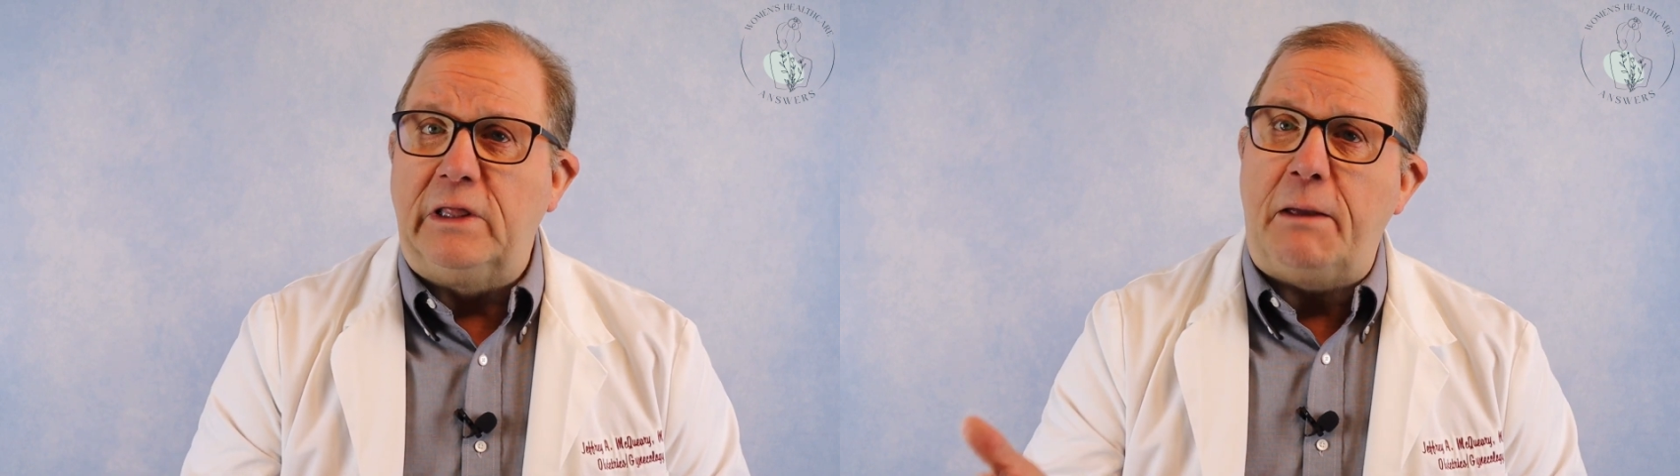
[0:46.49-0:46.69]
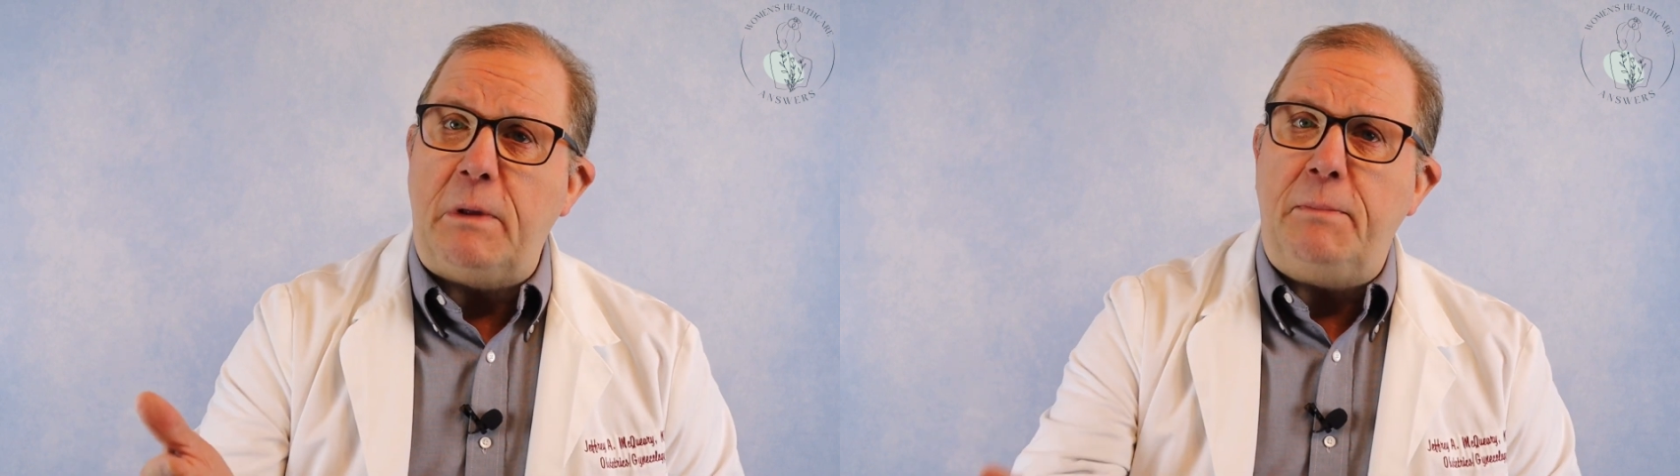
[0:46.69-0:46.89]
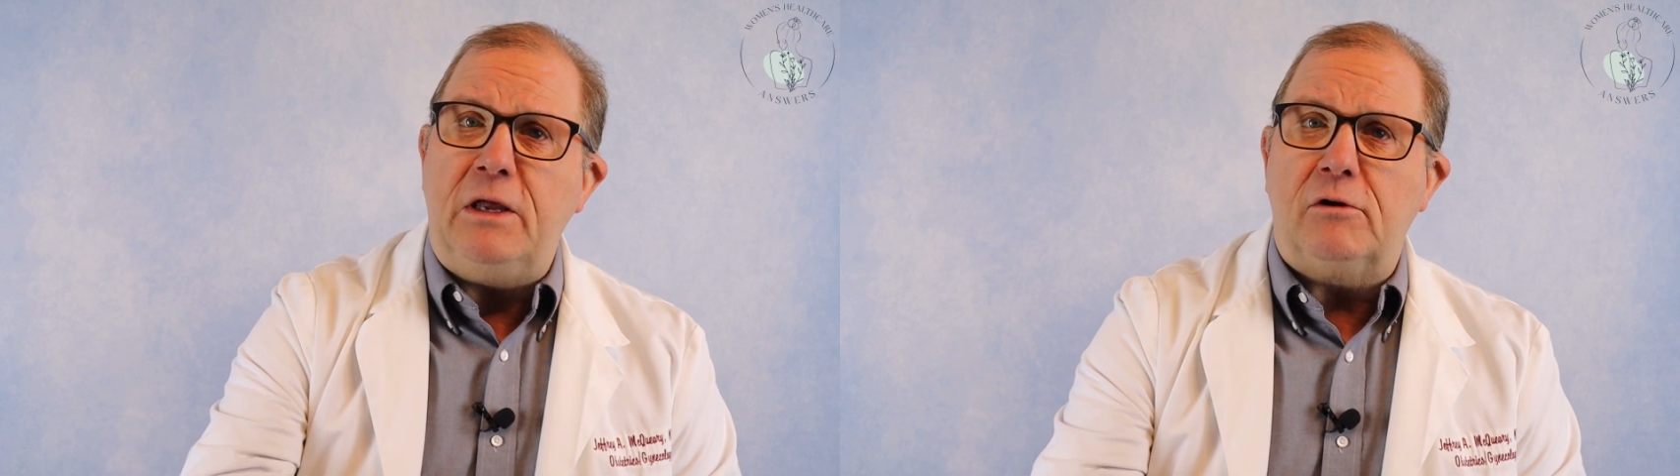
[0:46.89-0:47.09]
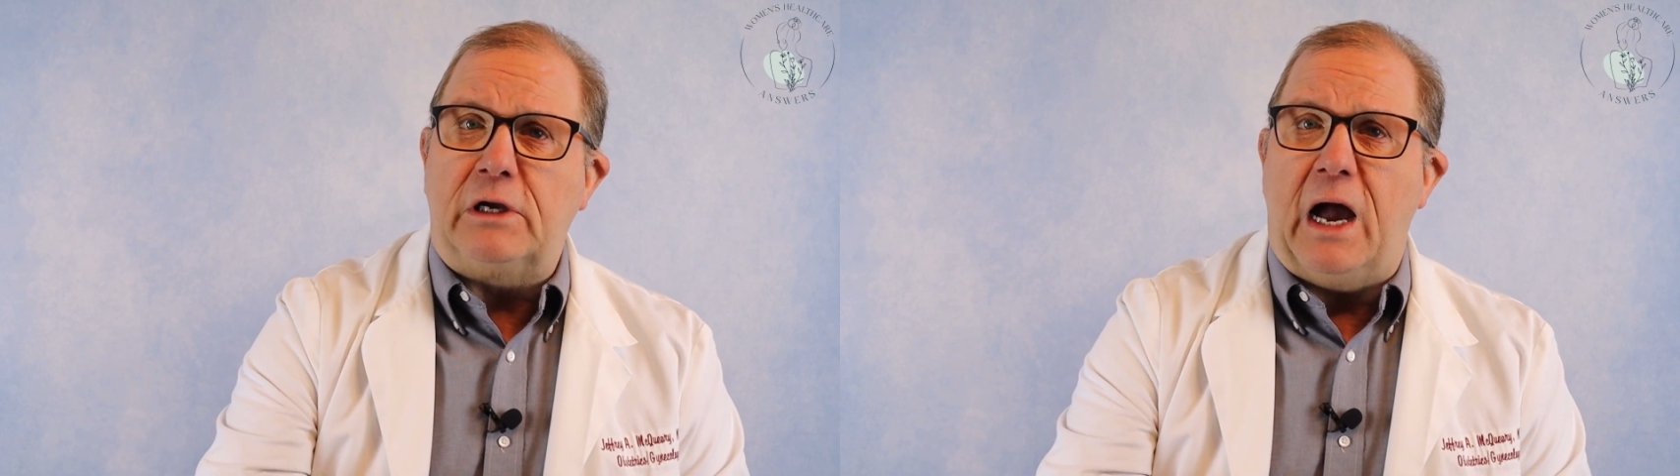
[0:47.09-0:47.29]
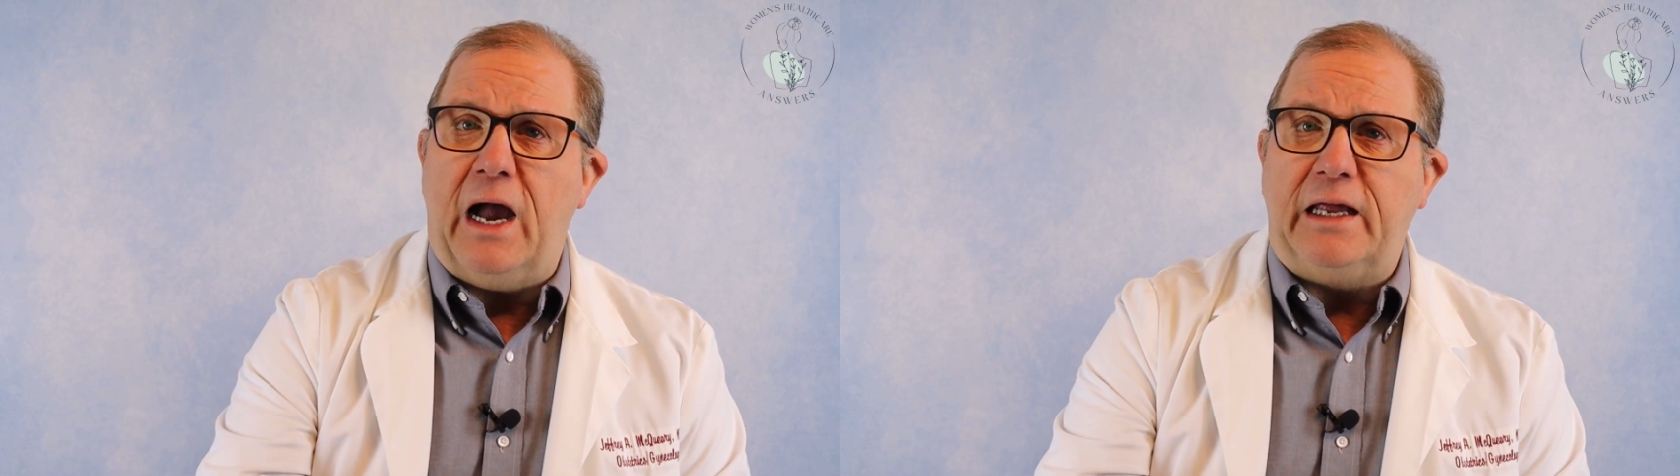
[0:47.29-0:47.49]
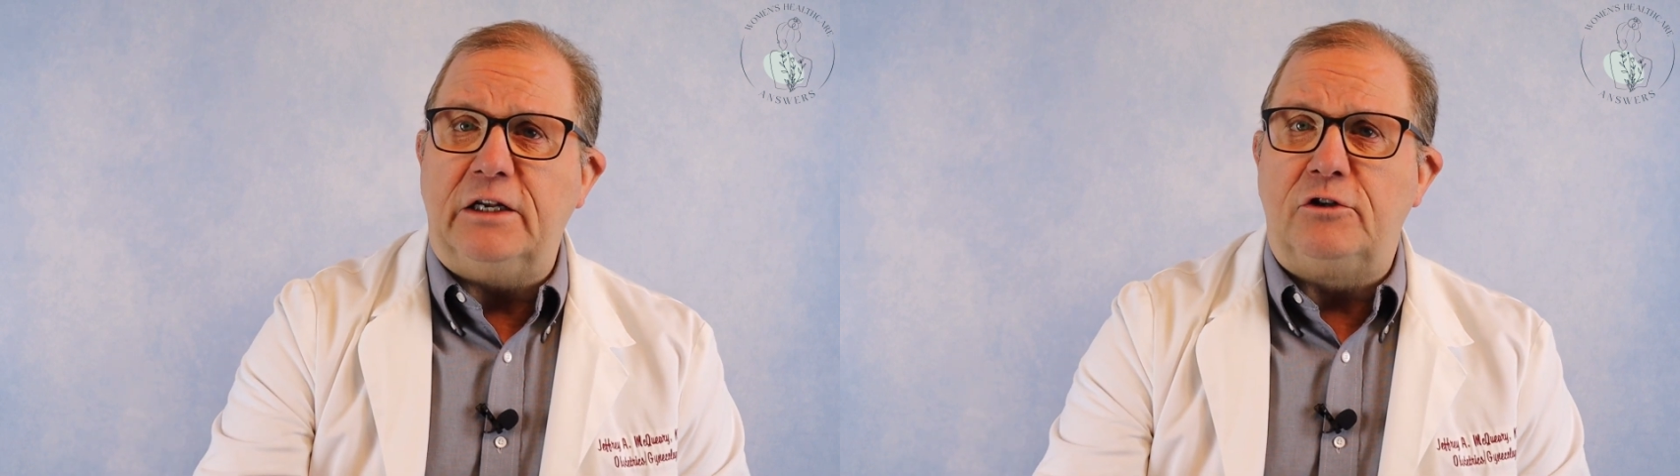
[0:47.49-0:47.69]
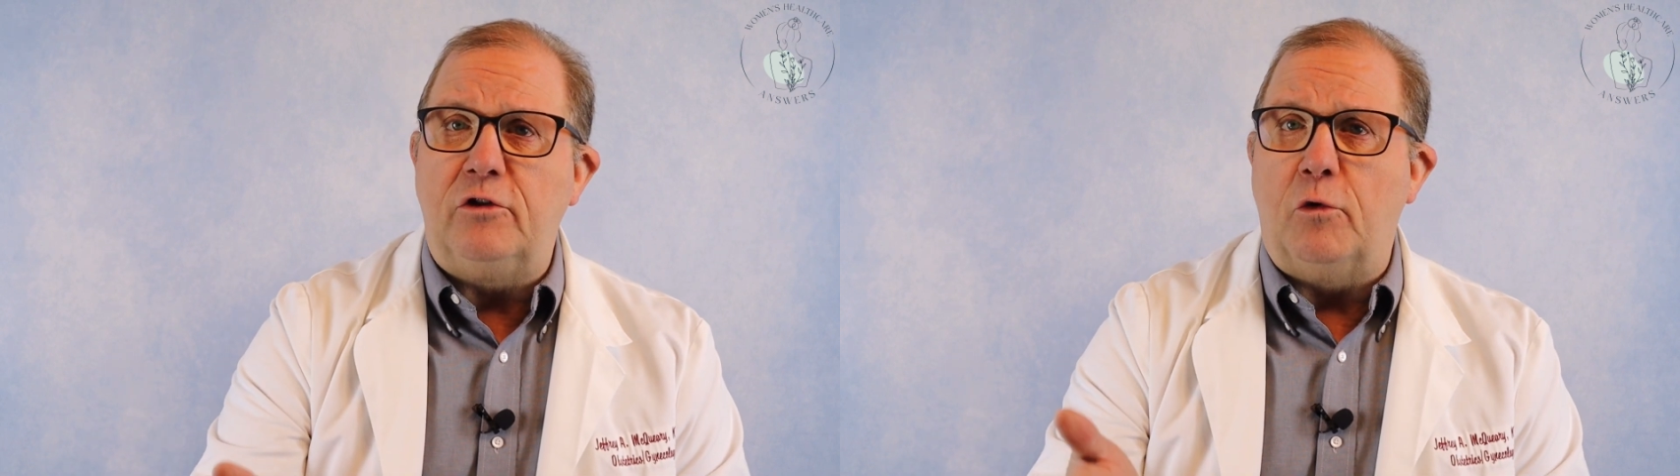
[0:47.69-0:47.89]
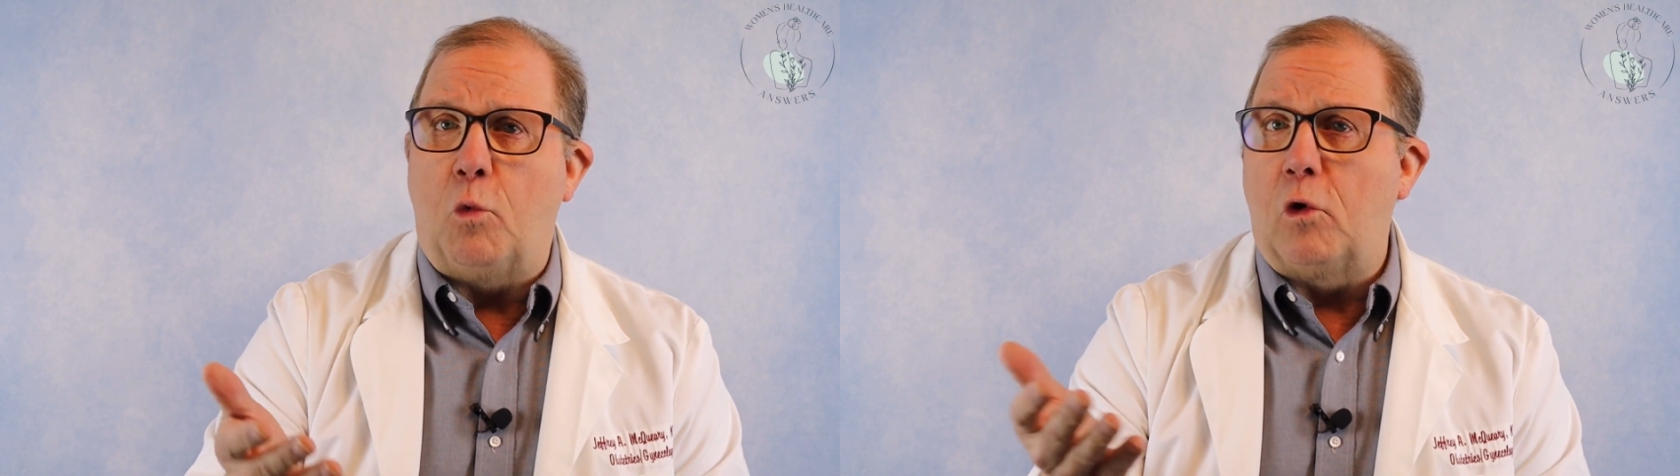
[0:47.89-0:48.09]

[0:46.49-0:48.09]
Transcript: let me be your guide into the